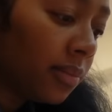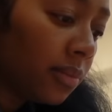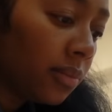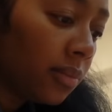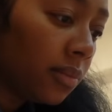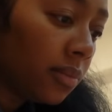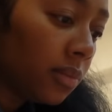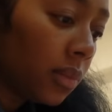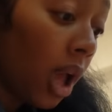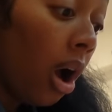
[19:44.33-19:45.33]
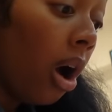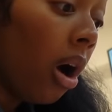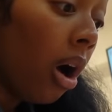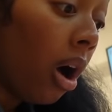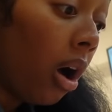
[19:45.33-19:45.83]
wings, fries,
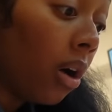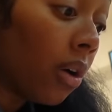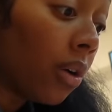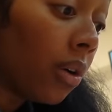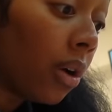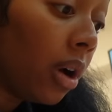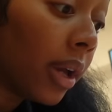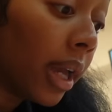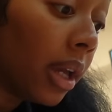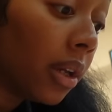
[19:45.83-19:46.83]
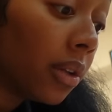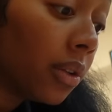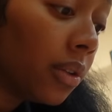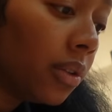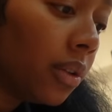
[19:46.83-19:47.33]
and nuggets. Oh, yep. okay.
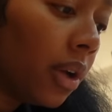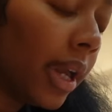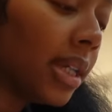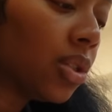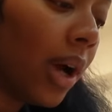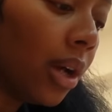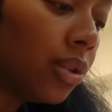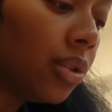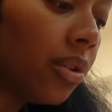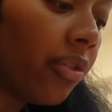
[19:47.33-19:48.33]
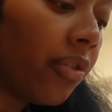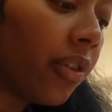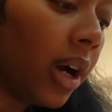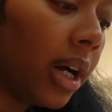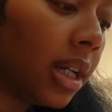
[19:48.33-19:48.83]
Okay, so I'll do the
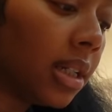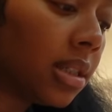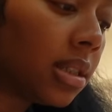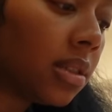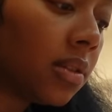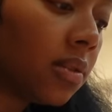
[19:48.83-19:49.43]
fries.